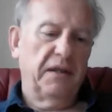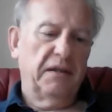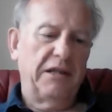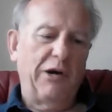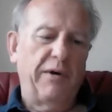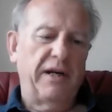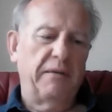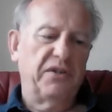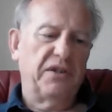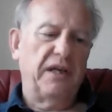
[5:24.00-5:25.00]
Now I
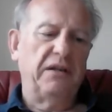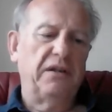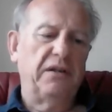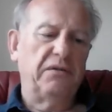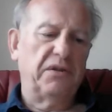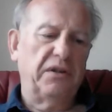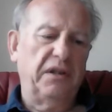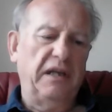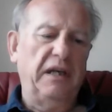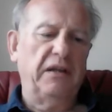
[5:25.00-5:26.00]
am sending you to the
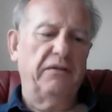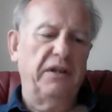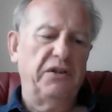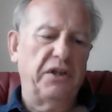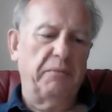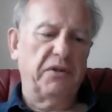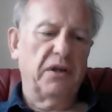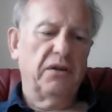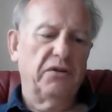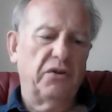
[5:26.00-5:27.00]
king of Egypt
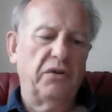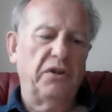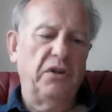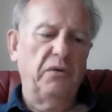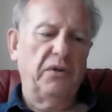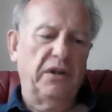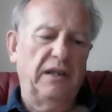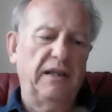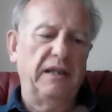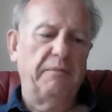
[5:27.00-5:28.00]
so that you
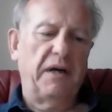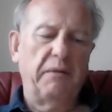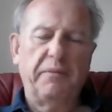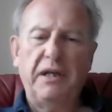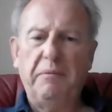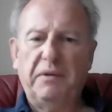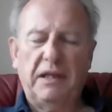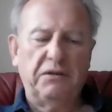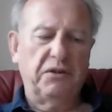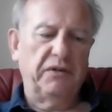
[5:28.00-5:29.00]
can lead my people
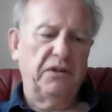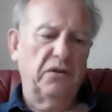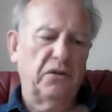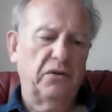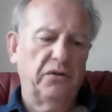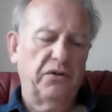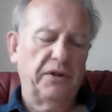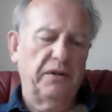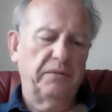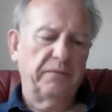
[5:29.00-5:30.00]
out of his
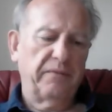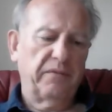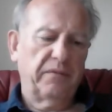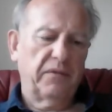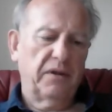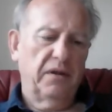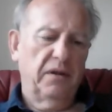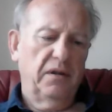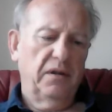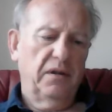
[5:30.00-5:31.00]
country.
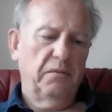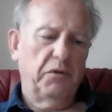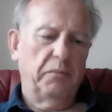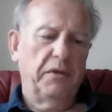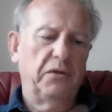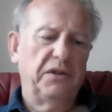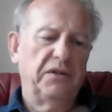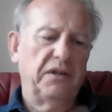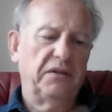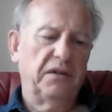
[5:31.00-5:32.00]
But
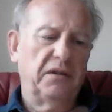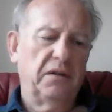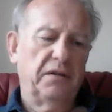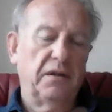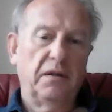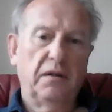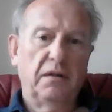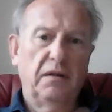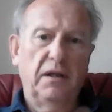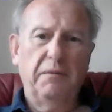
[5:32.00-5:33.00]
Moses said to God,
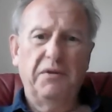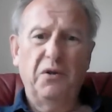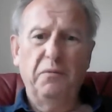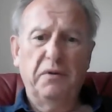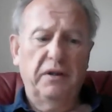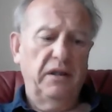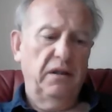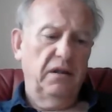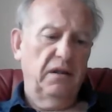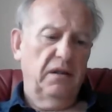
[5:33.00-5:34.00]
I am nobody.
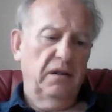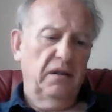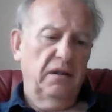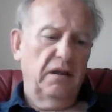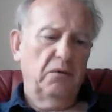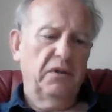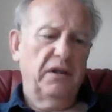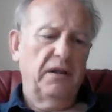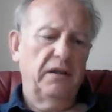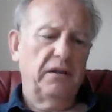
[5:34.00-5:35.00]
How
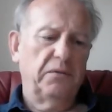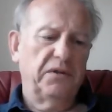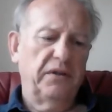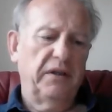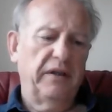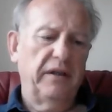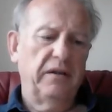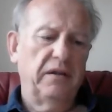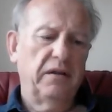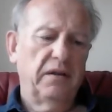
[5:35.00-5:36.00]
can I go to the
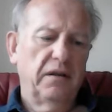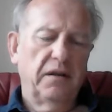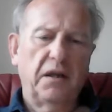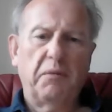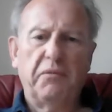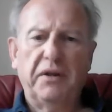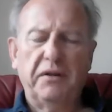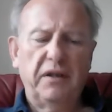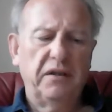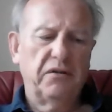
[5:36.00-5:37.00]
king and bring
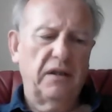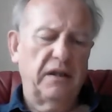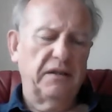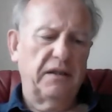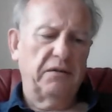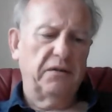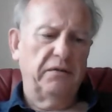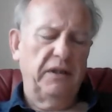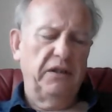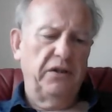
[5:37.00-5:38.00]
the Israelites out of
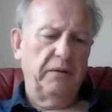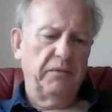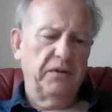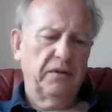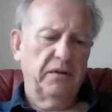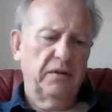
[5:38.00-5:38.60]
Egypt?